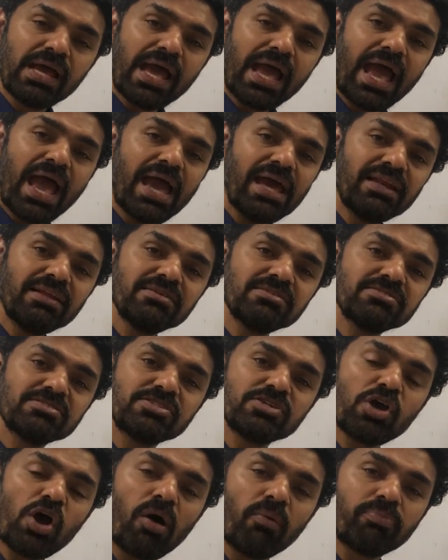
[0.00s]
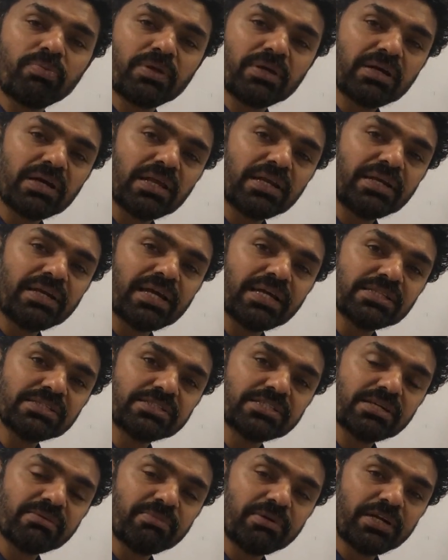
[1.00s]
air is the optically
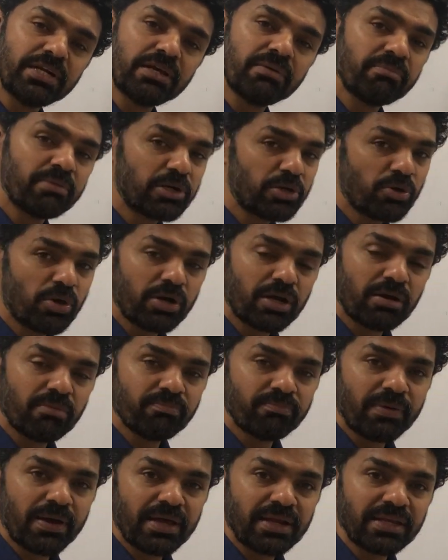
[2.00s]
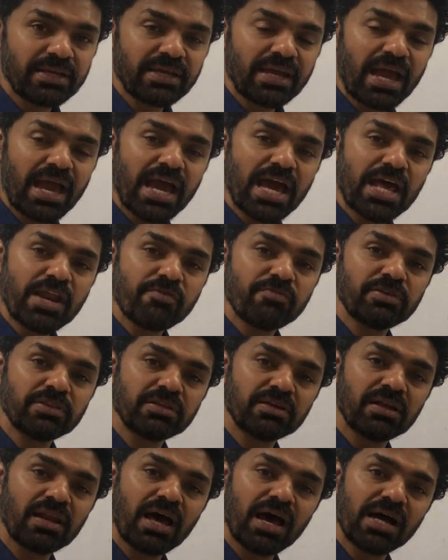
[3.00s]
denser medium, but you are comparing air
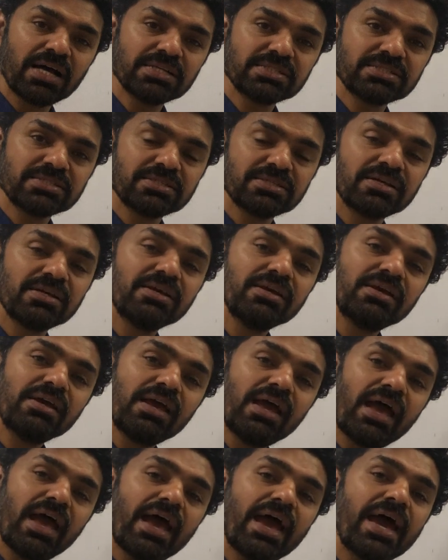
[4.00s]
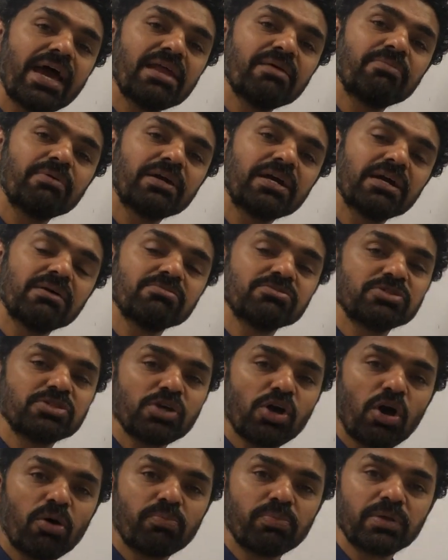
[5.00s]
with glass, air becomes
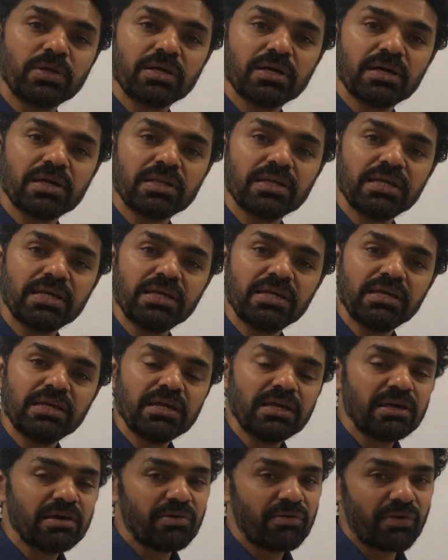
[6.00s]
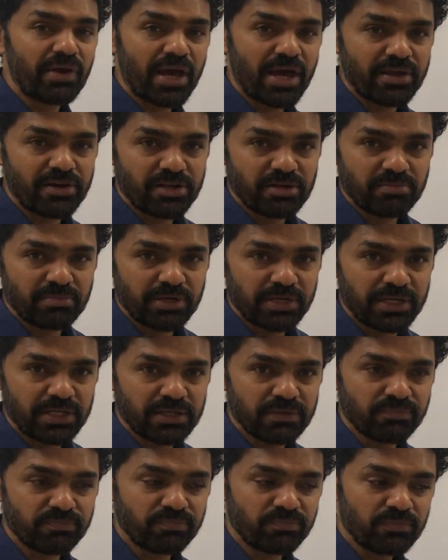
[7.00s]
the optically rarer
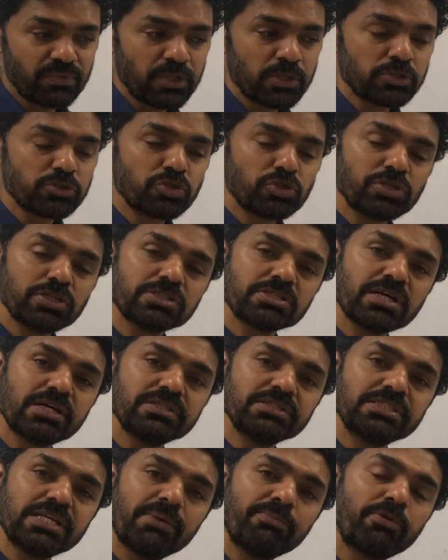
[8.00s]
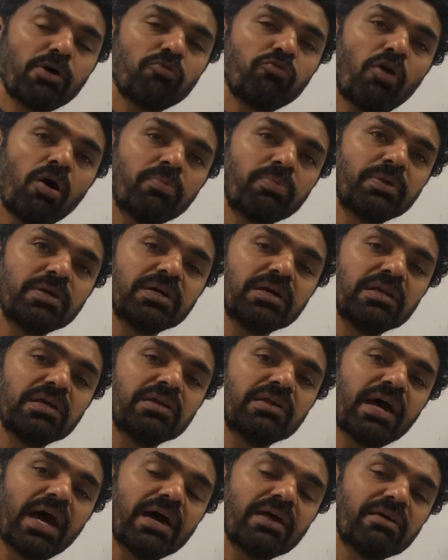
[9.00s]
medium. So this concept of
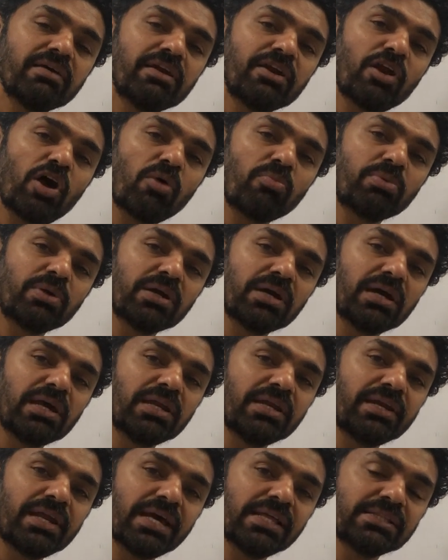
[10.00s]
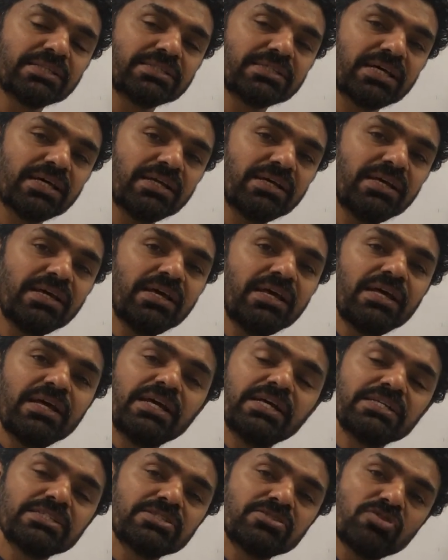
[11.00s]
optically rarer and optically denser
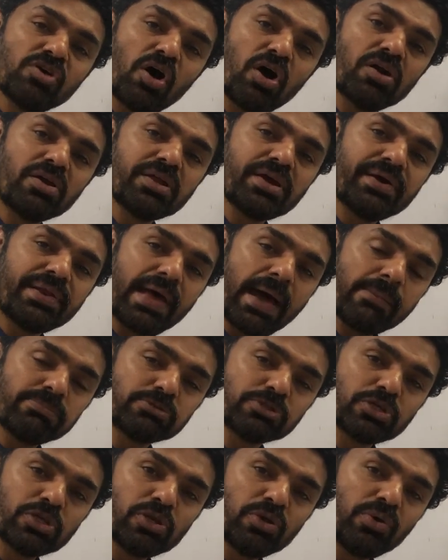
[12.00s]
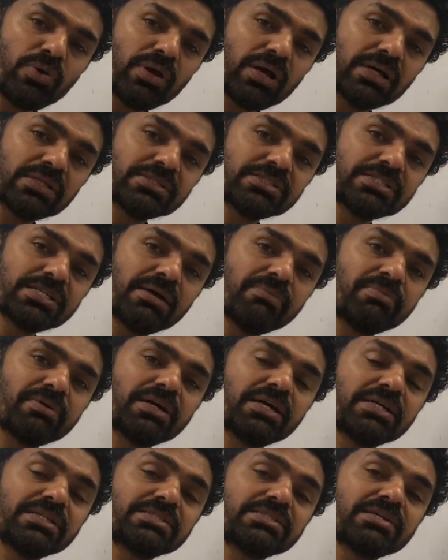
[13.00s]
is not an absolute concept,
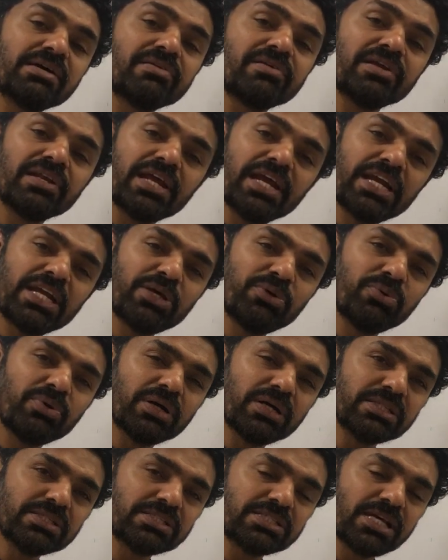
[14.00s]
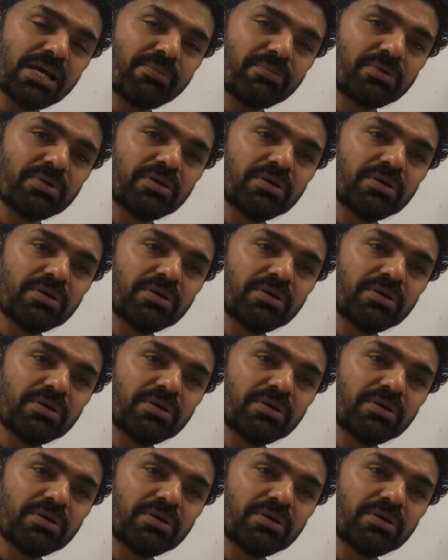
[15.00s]
it's a relative concept.